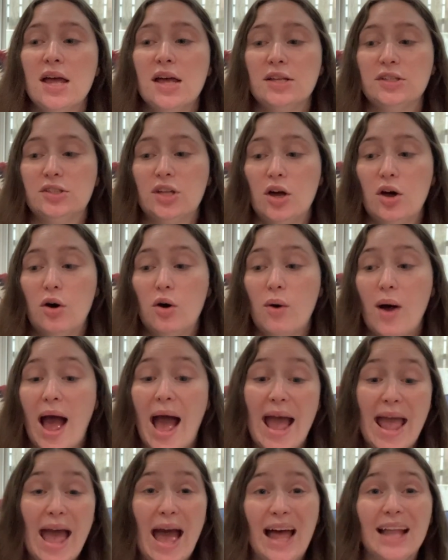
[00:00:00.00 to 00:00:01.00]
So
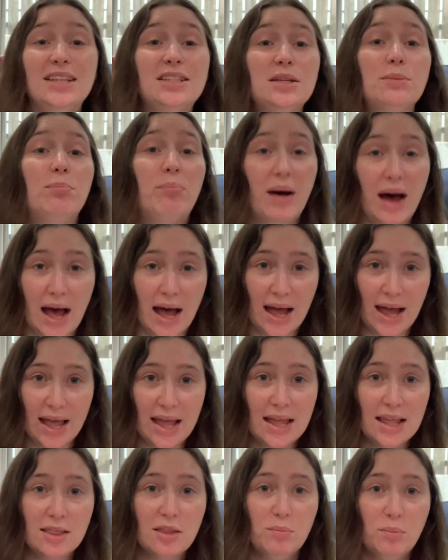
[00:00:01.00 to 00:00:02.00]
I had to
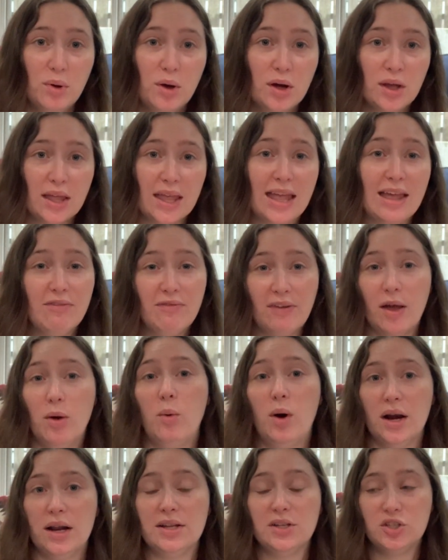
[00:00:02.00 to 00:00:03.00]
buy the book if I
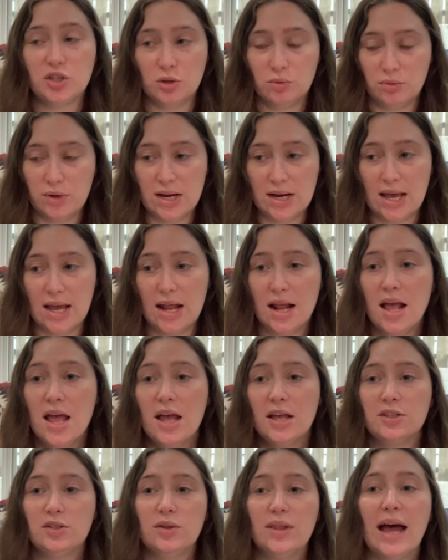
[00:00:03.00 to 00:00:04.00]
wanted to read it.
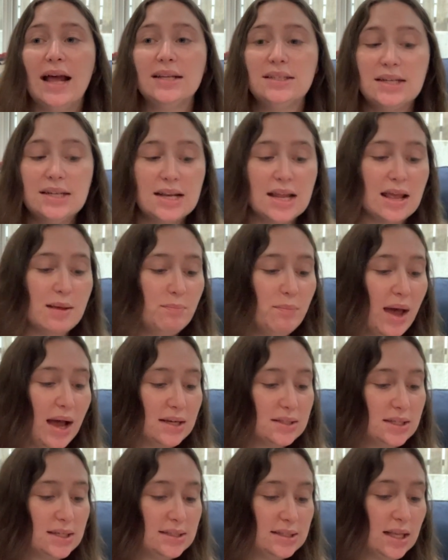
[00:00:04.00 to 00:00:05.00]
So that did
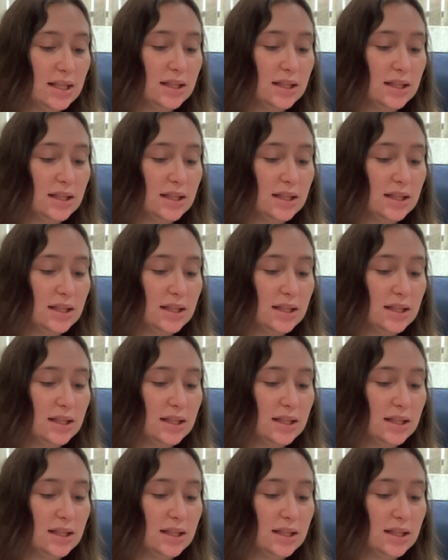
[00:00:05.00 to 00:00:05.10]
impact this a